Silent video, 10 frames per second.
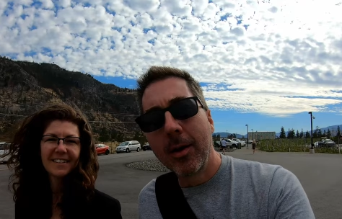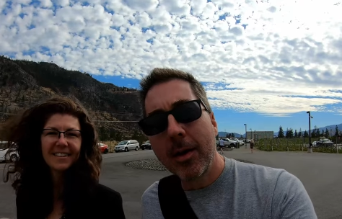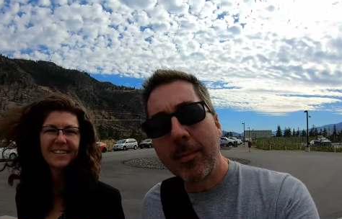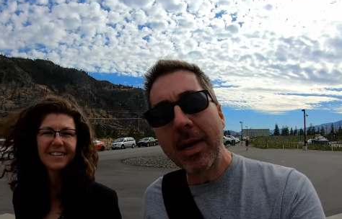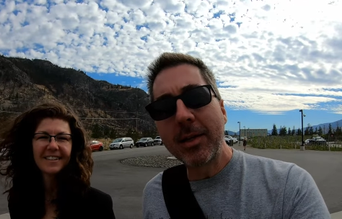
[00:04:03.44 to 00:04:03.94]

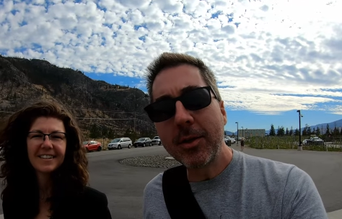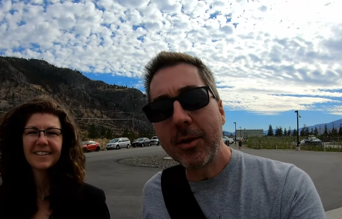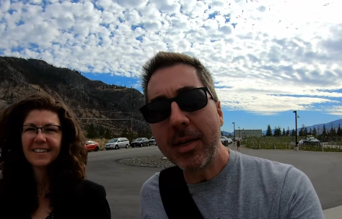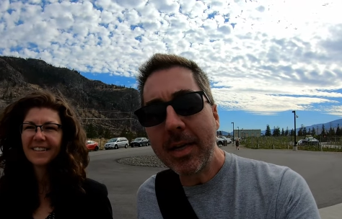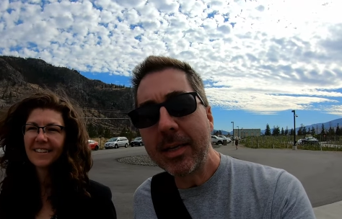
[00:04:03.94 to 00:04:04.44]
Speaker 1: Coming
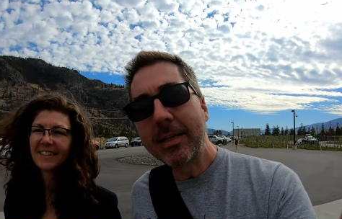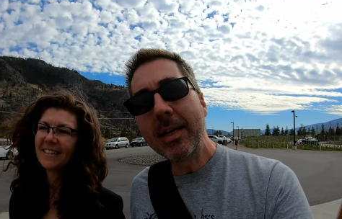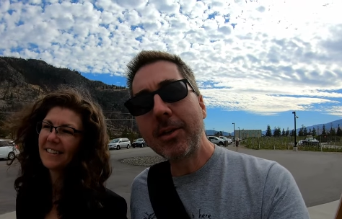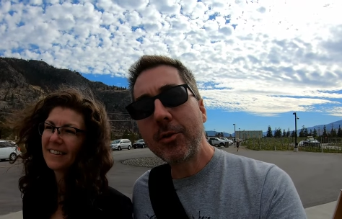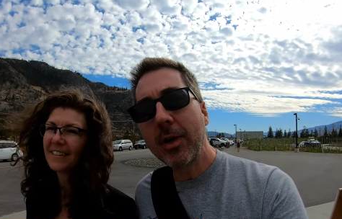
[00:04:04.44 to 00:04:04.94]
into the
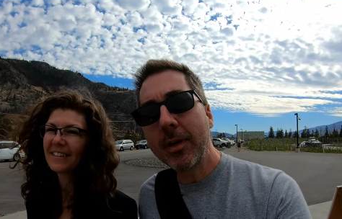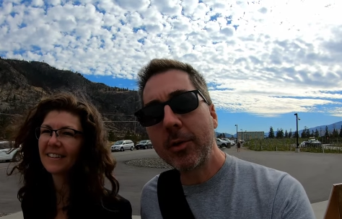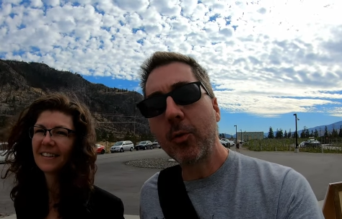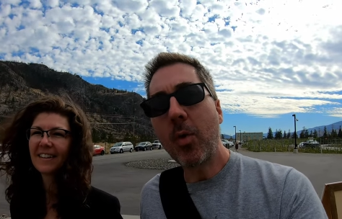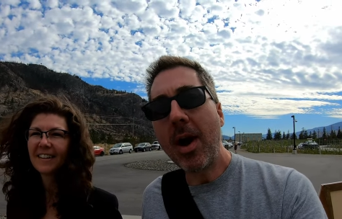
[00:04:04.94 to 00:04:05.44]

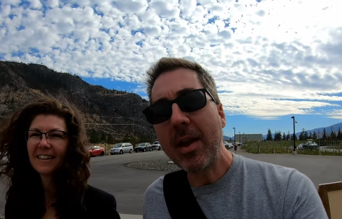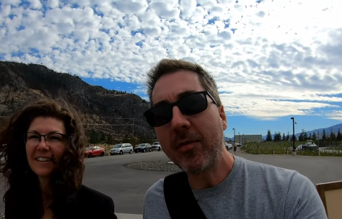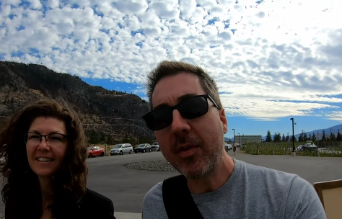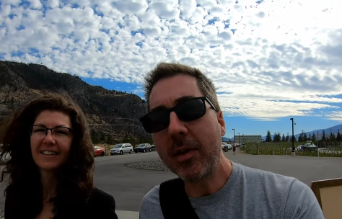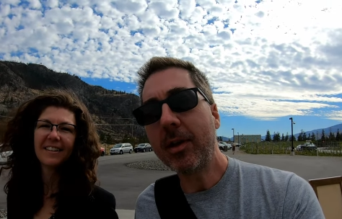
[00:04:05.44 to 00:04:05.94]
District
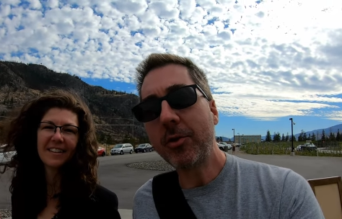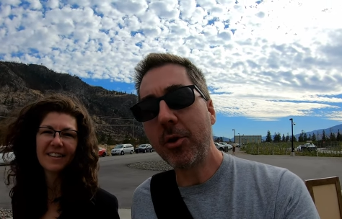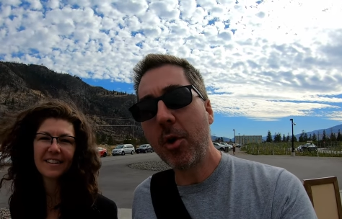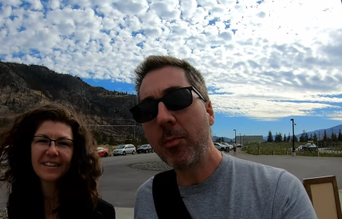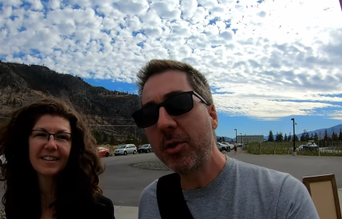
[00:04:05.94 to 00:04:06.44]
Wine
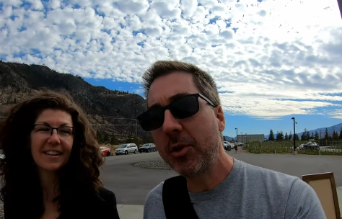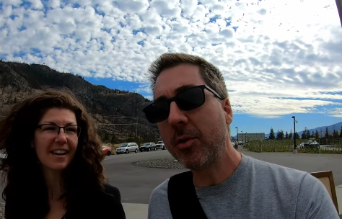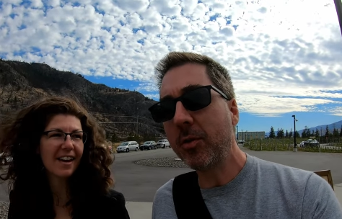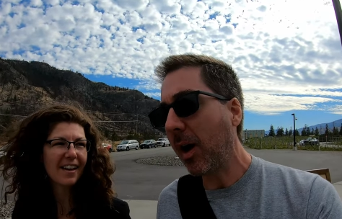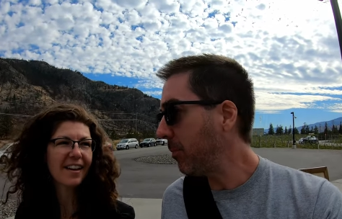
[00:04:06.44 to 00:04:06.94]
Village, home
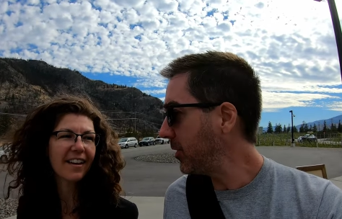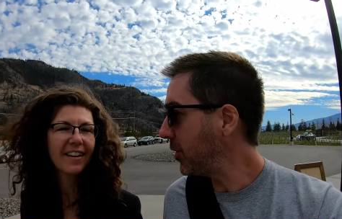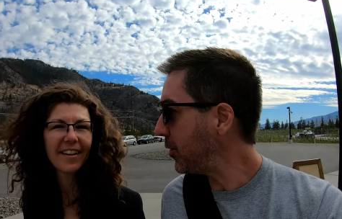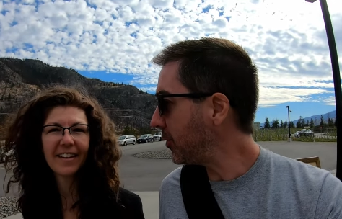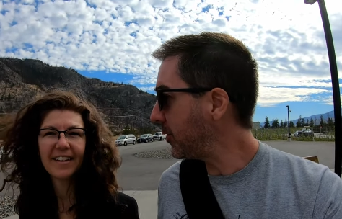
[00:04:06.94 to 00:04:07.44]
to up
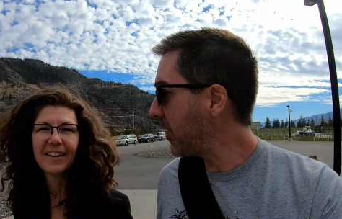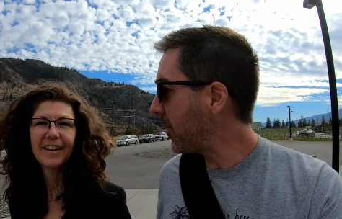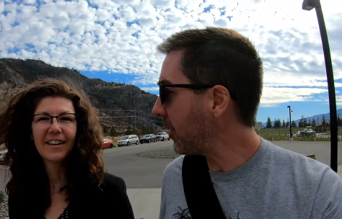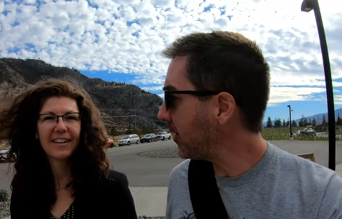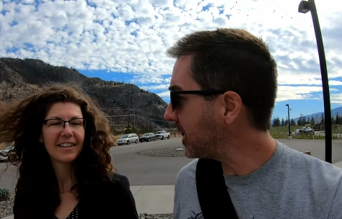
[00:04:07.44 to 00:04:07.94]
to
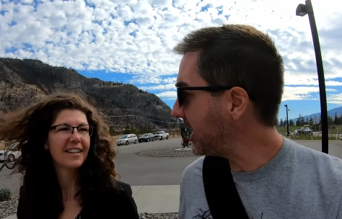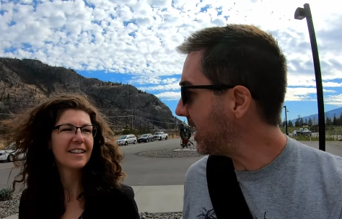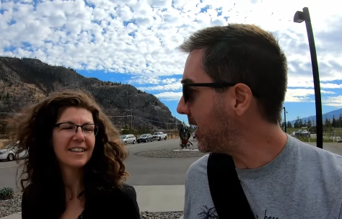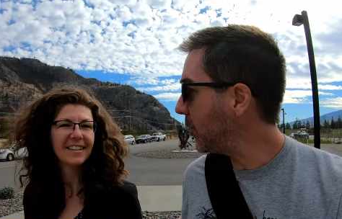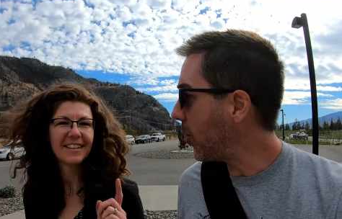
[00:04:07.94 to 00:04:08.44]

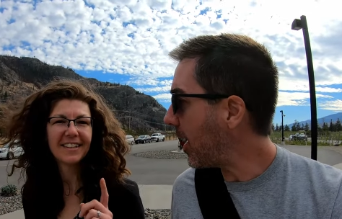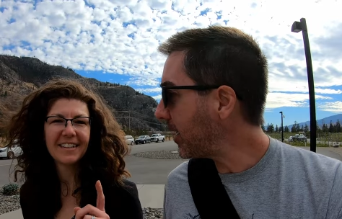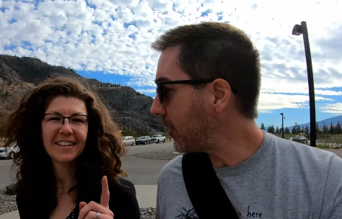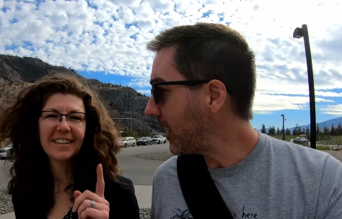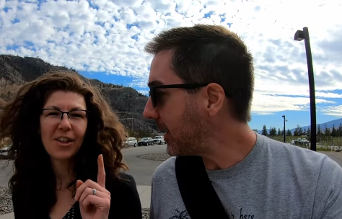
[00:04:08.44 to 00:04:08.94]
13
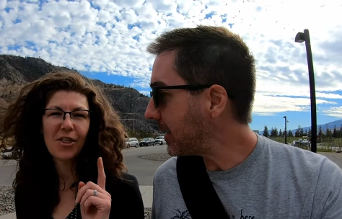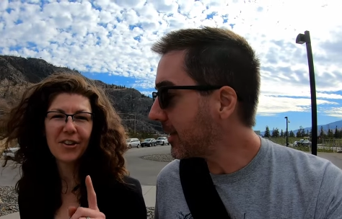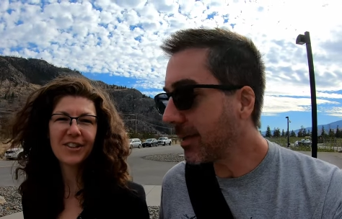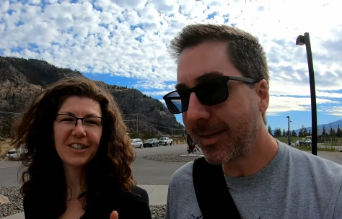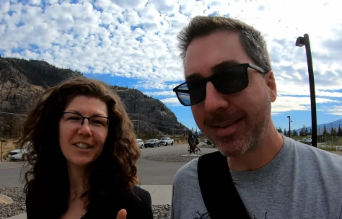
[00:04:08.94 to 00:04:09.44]
wineries.
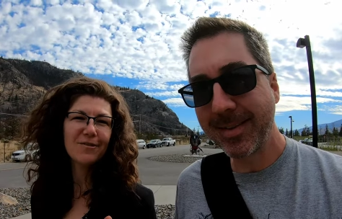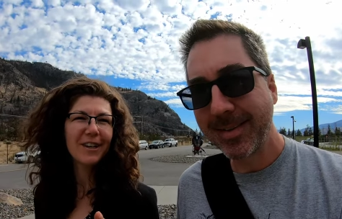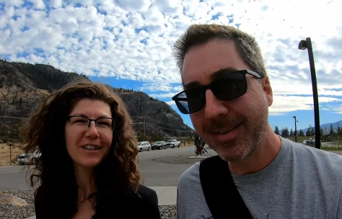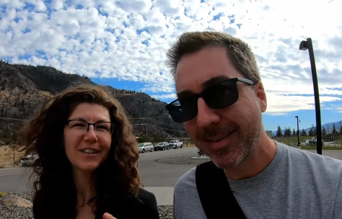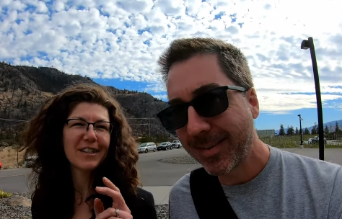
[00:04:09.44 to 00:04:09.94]
Speaker 2: 13
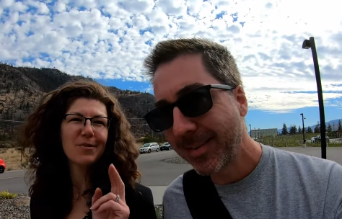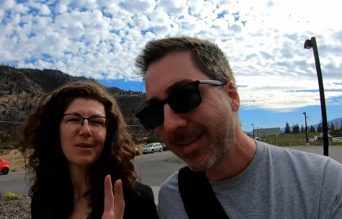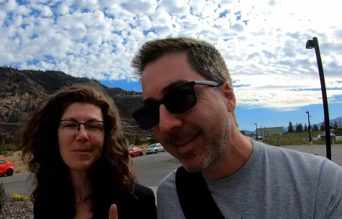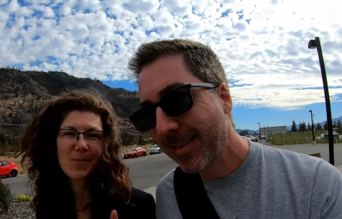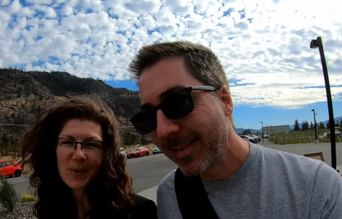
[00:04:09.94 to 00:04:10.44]
wineries,
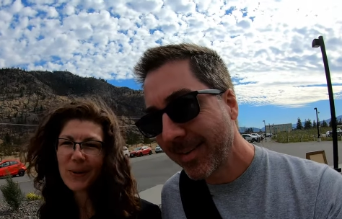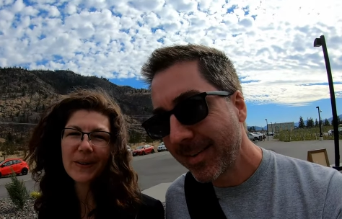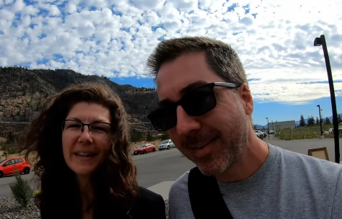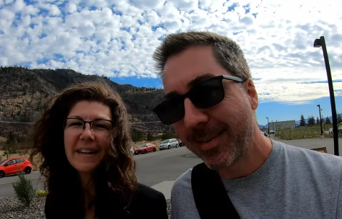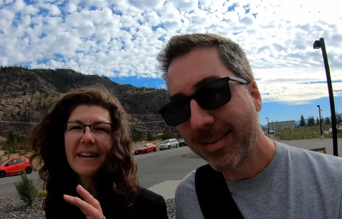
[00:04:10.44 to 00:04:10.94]
one
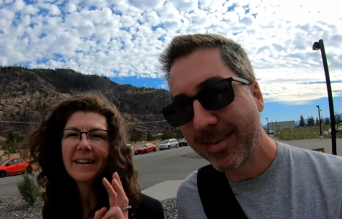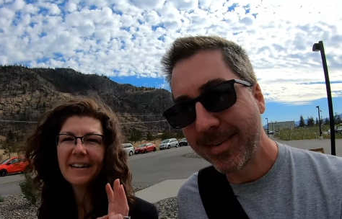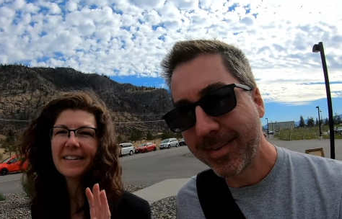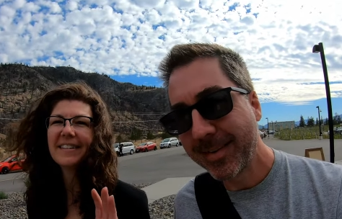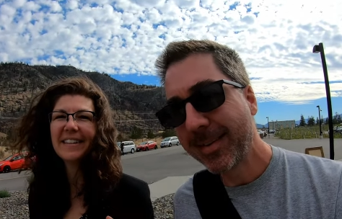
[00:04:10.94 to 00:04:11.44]
brewery,
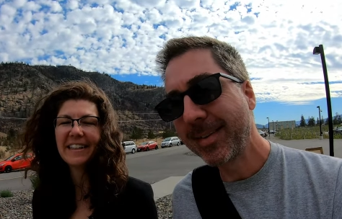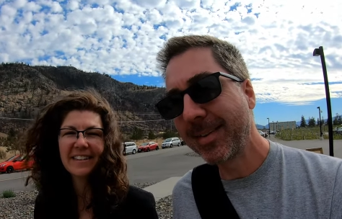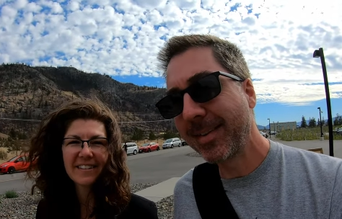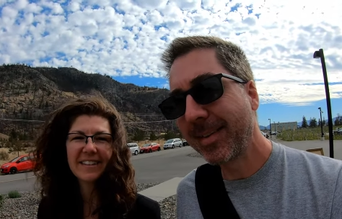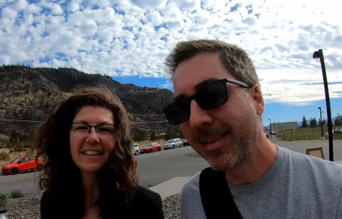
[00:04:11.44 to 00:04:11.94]
and an
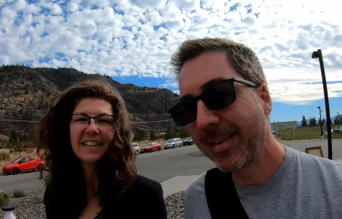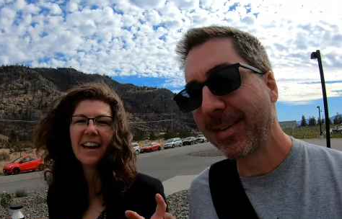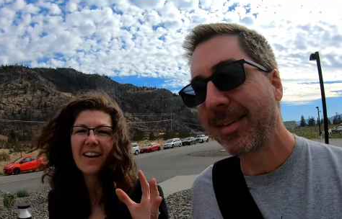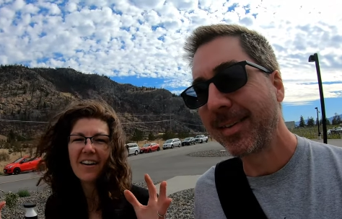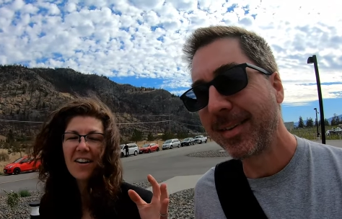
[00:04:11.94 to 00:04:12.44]

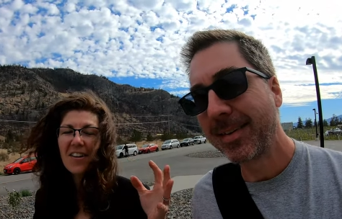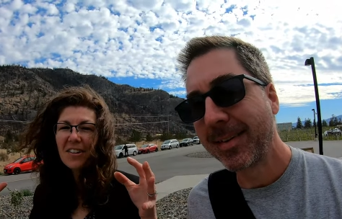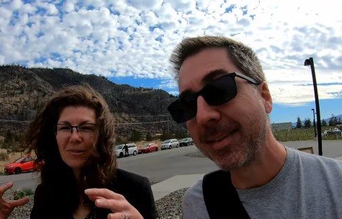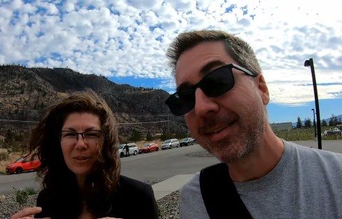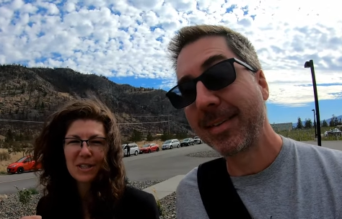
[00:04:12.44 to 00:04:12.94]
eatery,
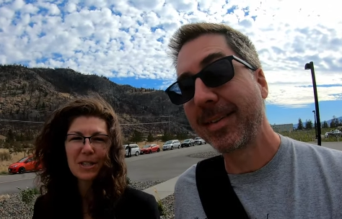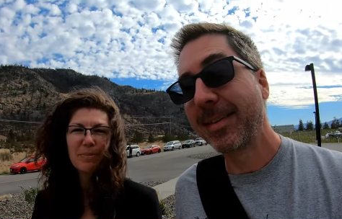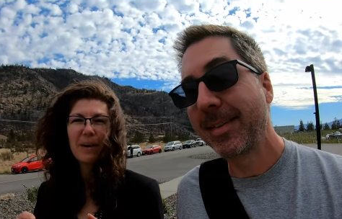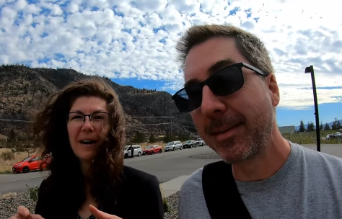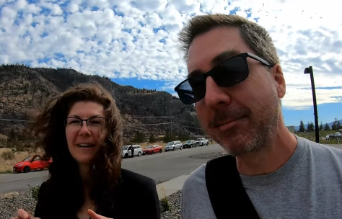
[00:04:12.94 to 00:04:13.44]
all in one
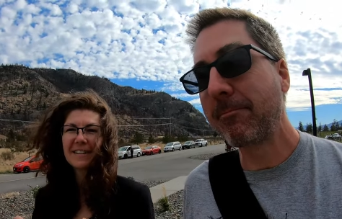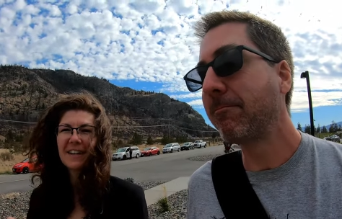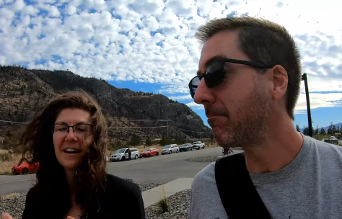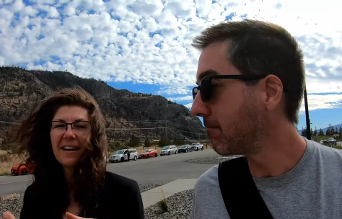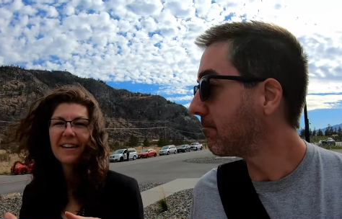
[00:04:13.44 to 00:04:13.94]
spot.
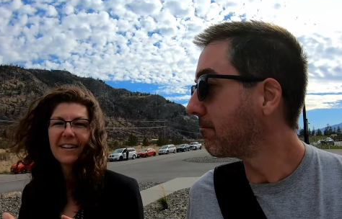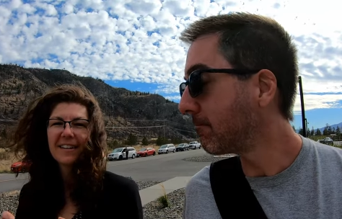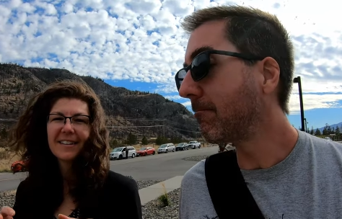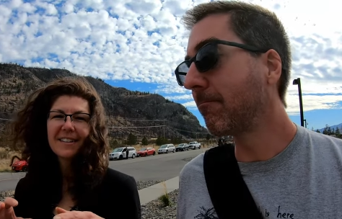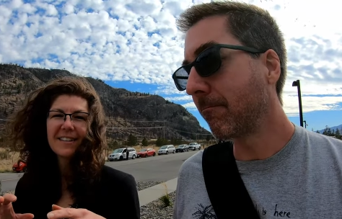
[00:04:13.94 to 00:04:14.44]

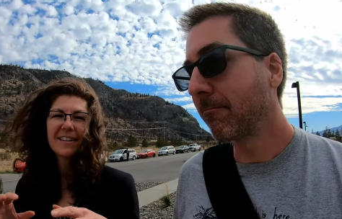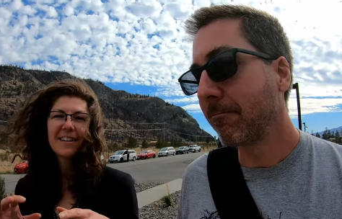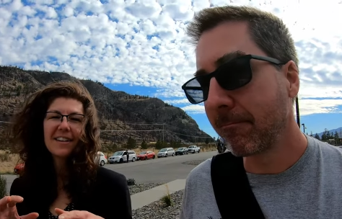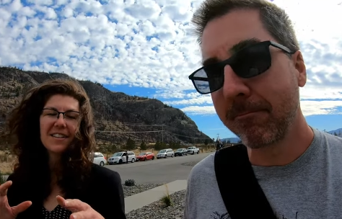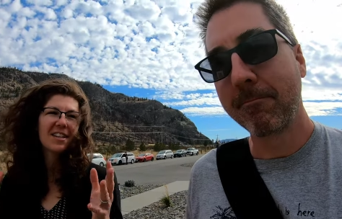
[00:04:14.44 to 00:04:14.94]

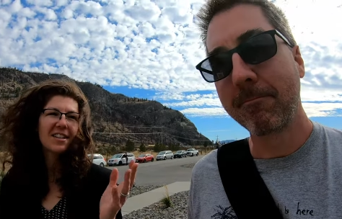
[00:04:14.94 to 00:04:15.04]
It's